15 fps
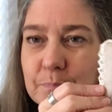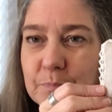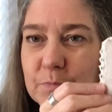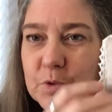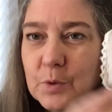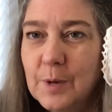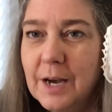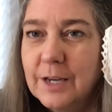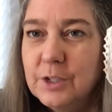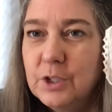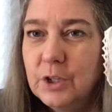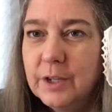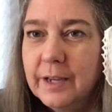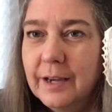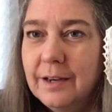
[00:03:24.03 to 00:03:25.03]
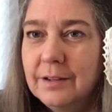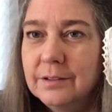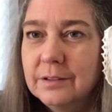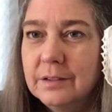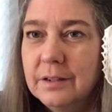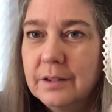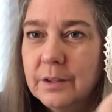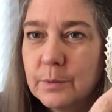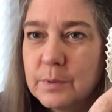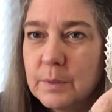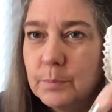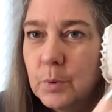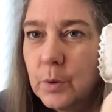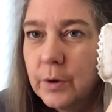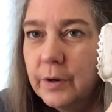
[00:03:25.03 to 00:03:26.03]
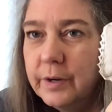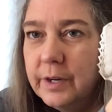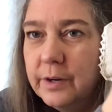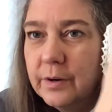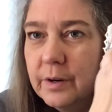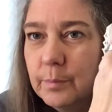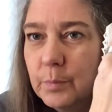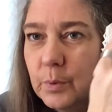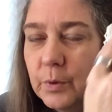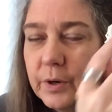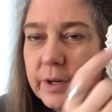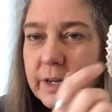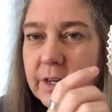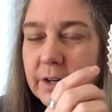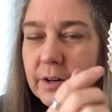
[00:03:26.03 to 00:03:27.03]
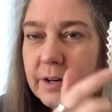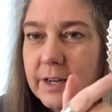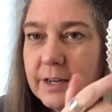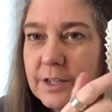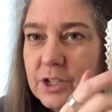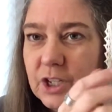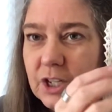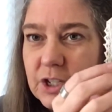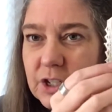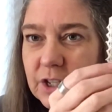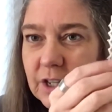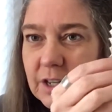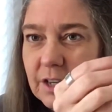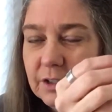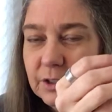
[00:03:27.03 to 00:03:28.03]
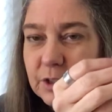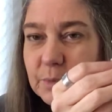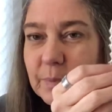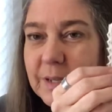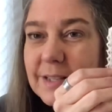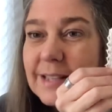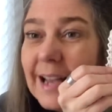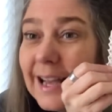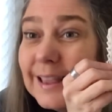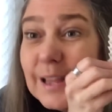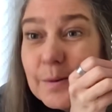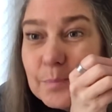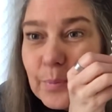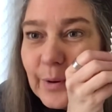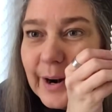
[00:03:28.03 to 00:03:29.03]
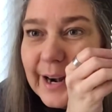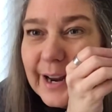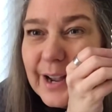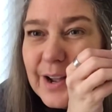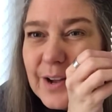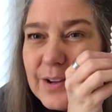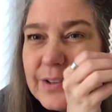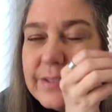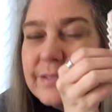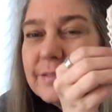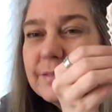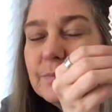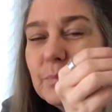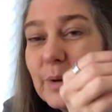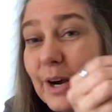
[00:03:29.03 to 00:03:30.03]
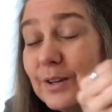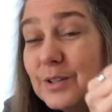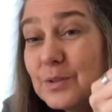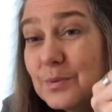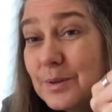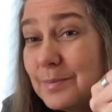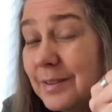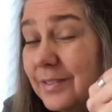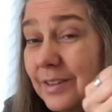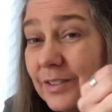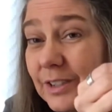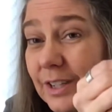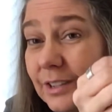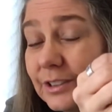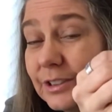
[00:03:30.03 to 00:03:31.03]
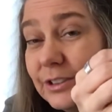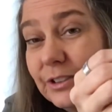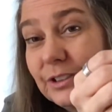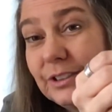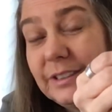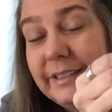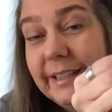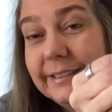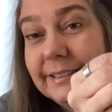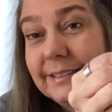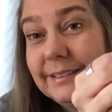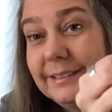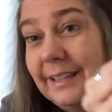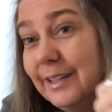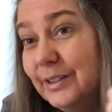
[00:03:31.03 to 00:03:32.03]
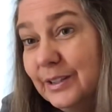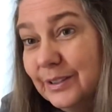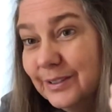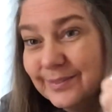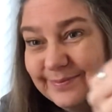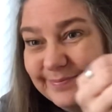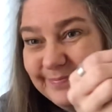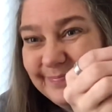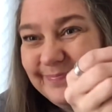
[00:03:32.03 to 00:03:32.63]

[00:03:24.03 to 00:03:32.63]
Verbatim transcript: so I took out, there was a border here and a border here, and I changed the colors because I love brown. Brown is one of my favorite colors. Yes, I know.